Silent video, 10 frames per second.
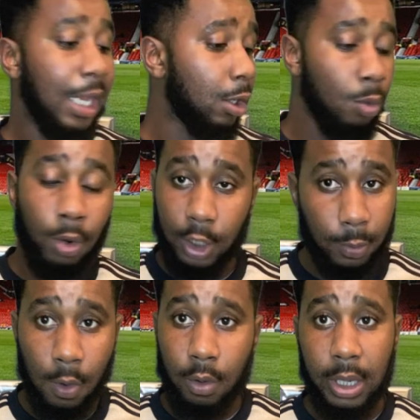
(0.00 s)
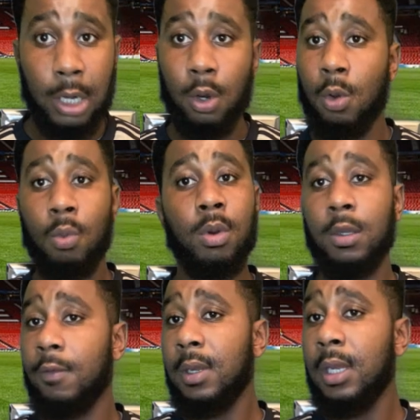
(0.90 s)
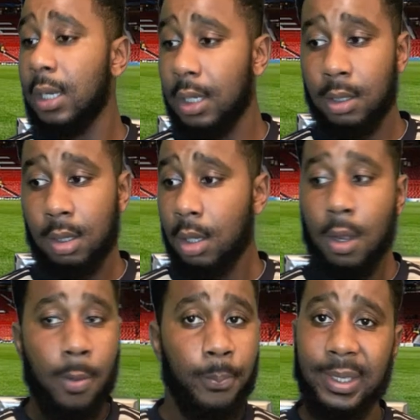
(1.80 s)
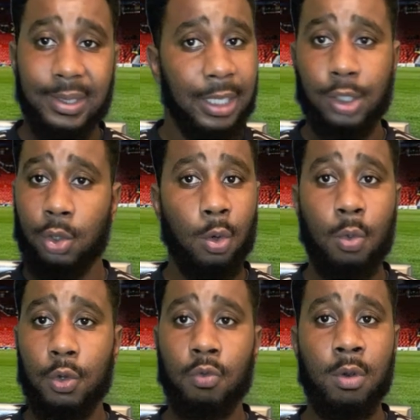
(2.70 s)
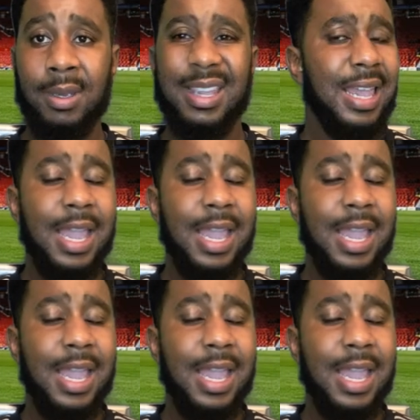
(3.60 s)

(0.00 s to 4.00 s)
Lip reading: I don't know what you're smoking. I don't know what you're eating. But I just don't know what's wrong.